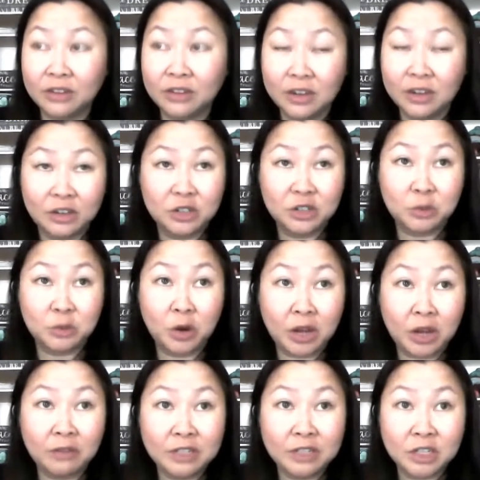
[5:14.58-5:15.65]
to work
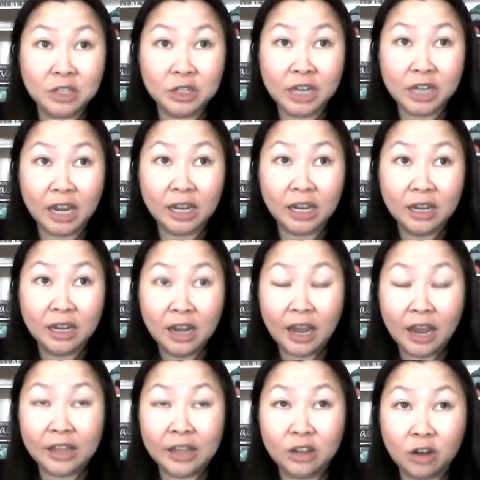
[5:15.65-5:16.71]
every single day, and
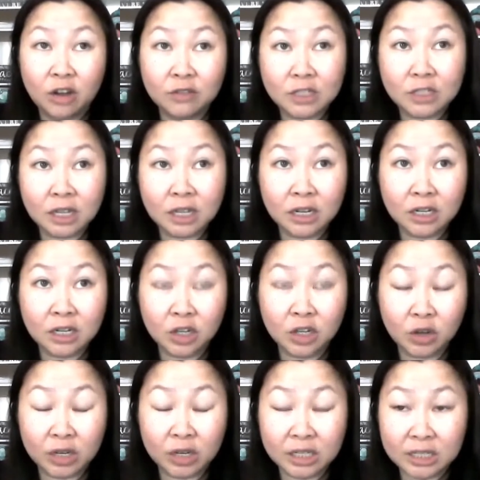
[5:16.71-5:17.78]
then all of a sudden you're
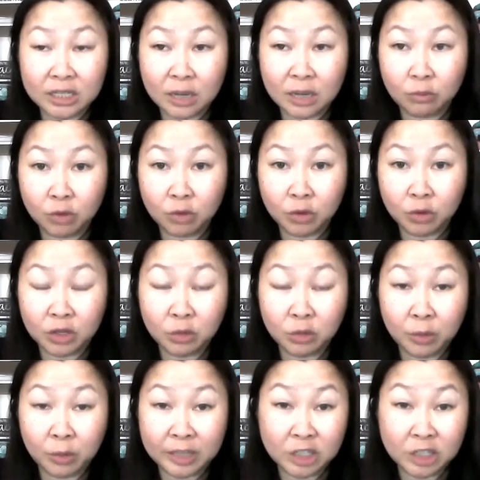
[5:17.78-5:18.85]
in the same route and you
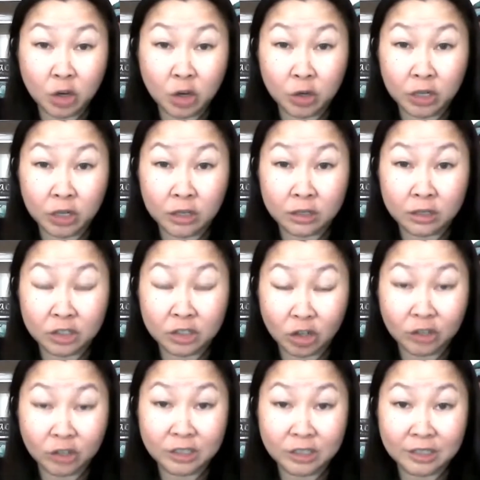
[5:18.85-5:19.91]
went to go to
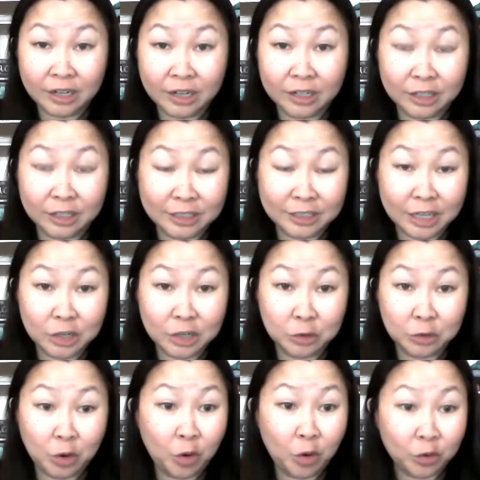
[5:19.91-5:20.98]
church, and instead you
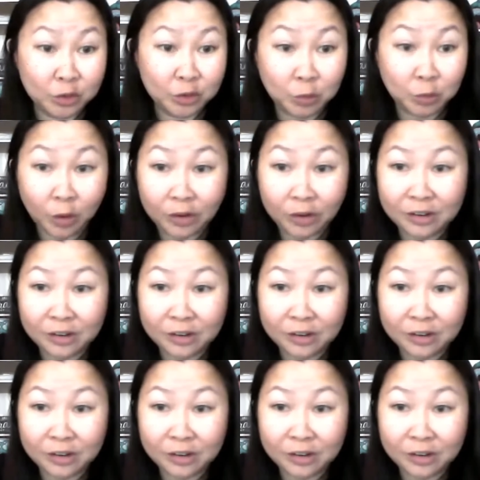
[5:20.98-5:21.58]
go to work